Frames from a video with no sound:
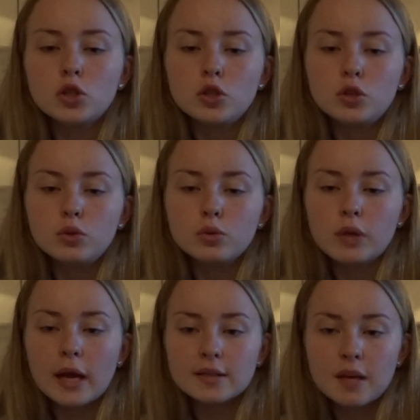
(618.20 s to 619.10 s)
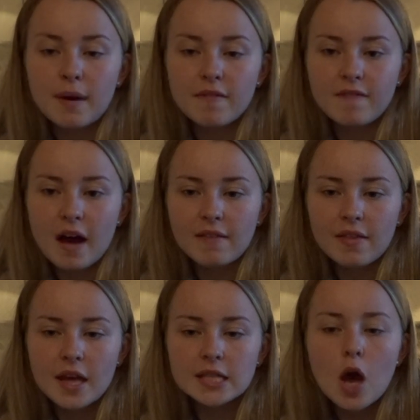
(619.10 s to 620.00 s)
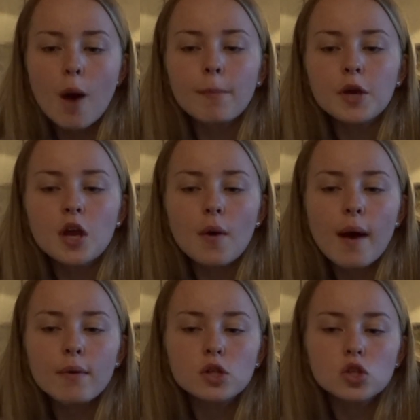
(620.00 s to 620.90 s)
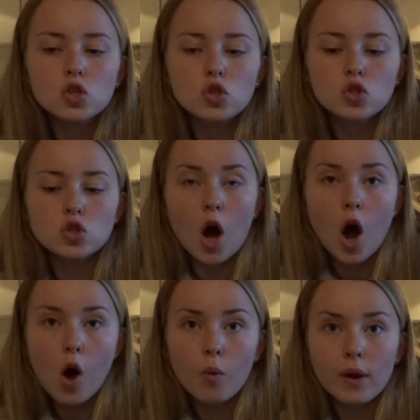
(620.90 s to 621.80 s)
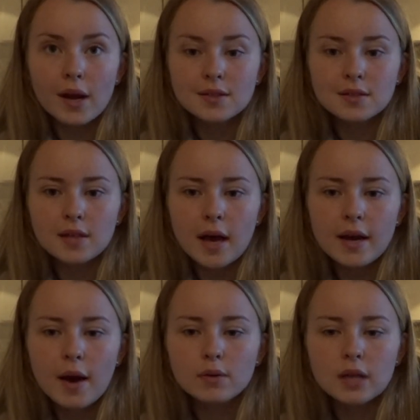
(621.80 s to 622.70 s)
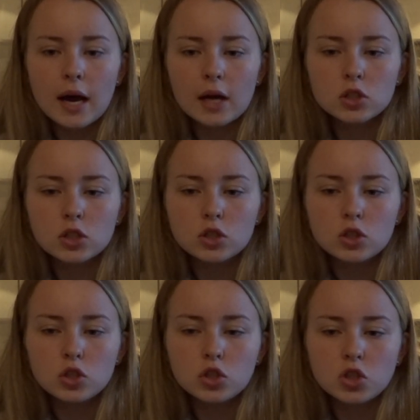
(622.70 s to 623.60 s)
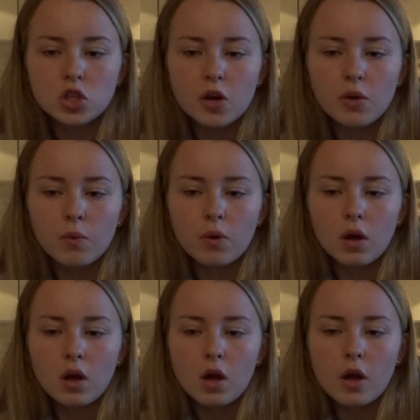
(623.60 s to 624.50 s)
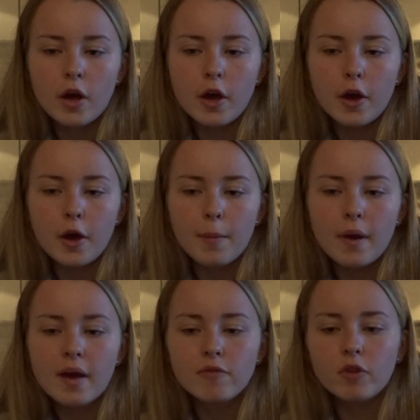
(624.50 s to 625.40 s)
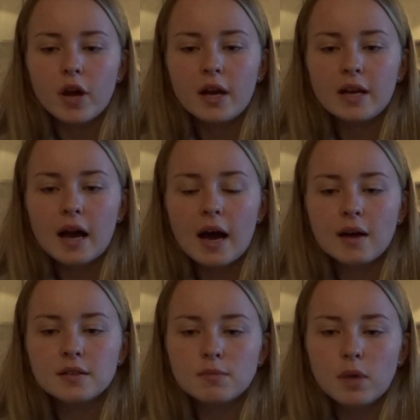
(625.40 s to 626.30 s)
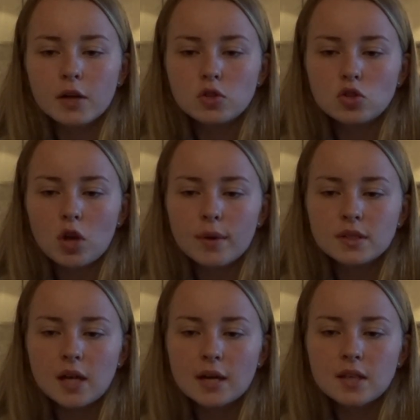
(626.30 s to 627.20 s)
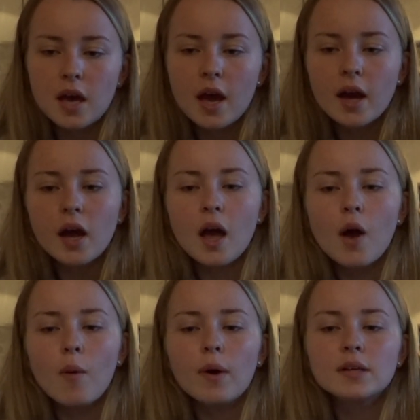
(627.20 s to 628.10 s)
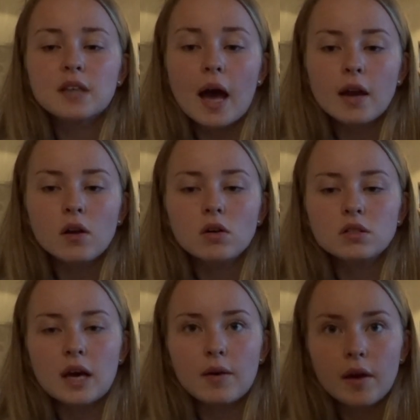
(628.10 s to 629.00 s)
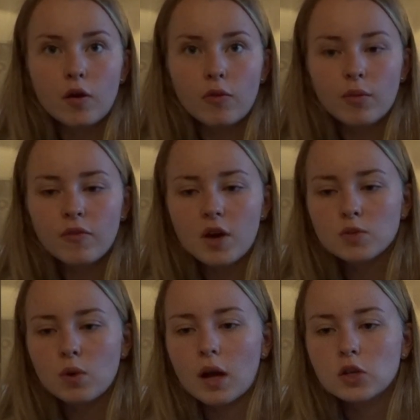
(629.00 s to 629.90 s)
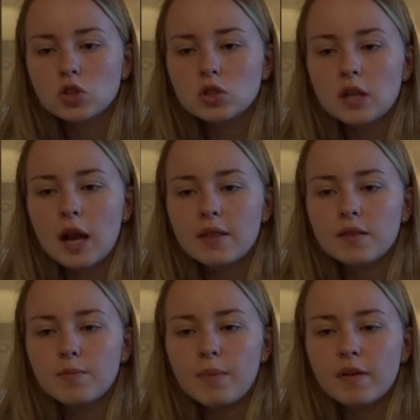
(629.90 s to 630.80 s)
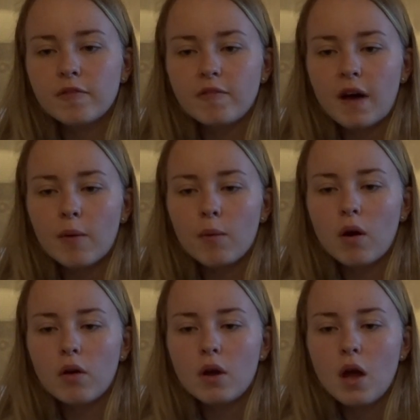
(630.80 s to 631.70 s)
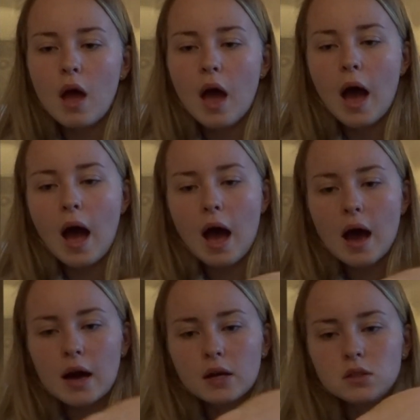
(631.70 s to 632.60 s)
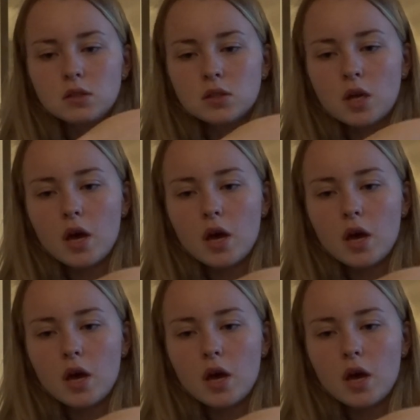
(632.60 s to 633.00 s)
to do, like I said, about 5 like this. But you know how at the start when I said I was actually going to do it really nice and like so aesthetic? Well, it's kind of gone downhill from the first one. I just did like this big fat one. And